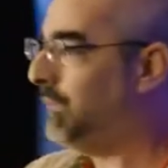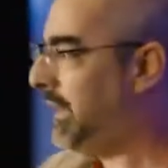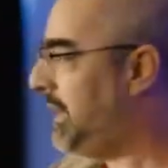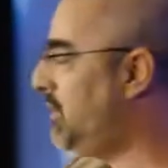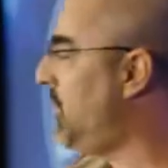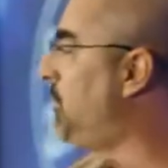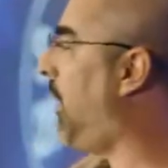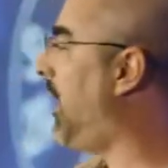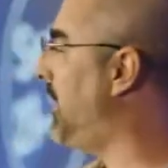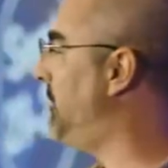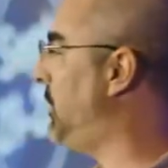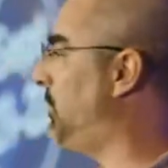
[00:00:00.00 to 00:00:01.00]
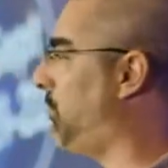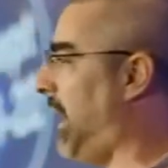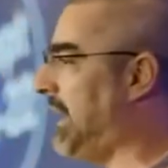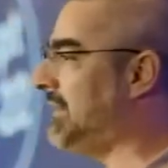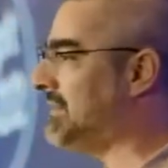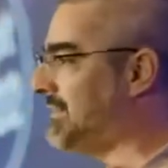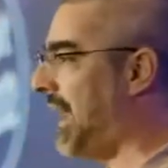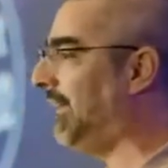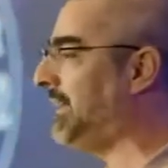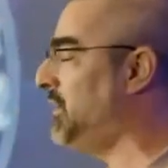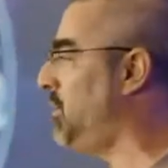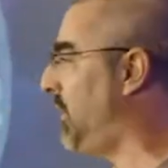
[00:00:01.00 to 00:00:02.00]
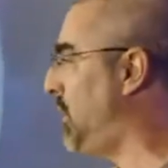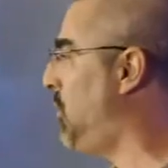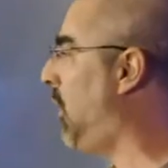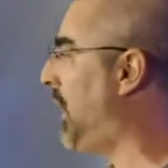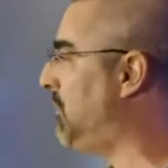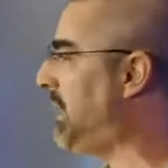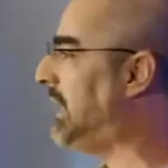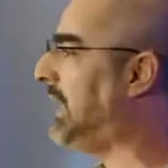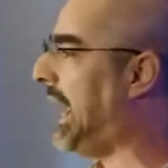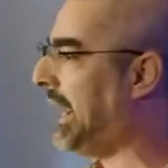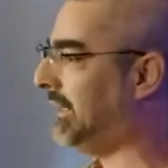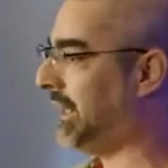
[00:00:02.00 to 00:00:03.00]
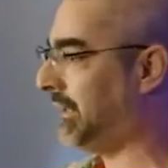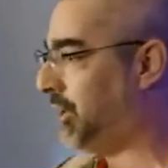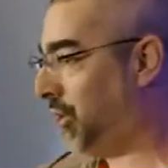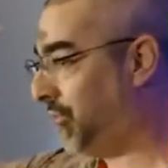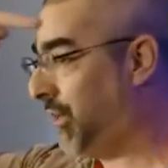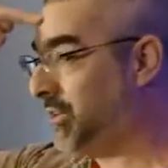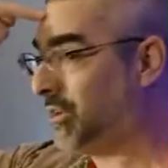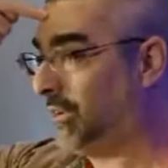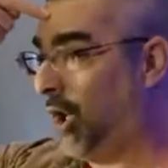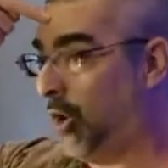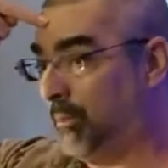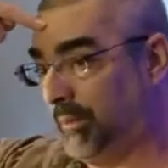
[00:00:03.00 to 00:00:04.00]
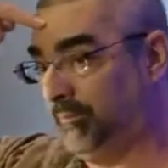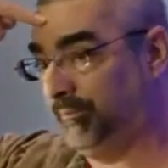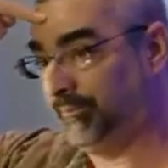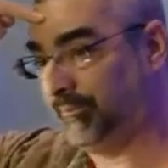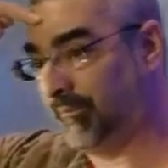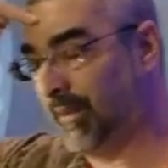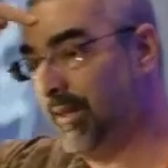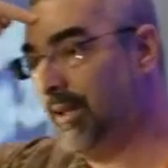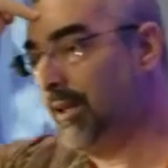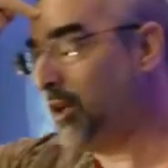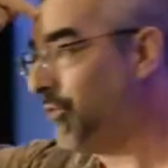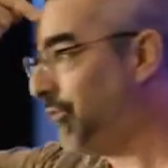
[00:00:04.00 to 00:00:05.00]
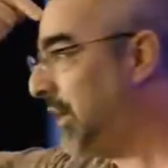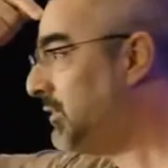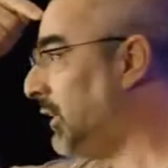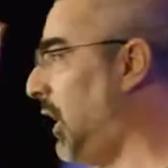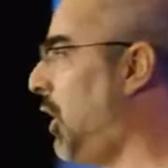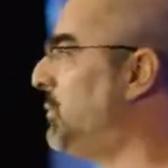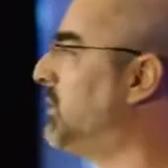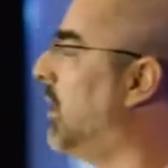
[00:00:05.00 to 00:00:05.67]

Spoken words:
here's the part of your brain that's telling you that you want to meet an alien, your frontal lobe. Your frontal lobe is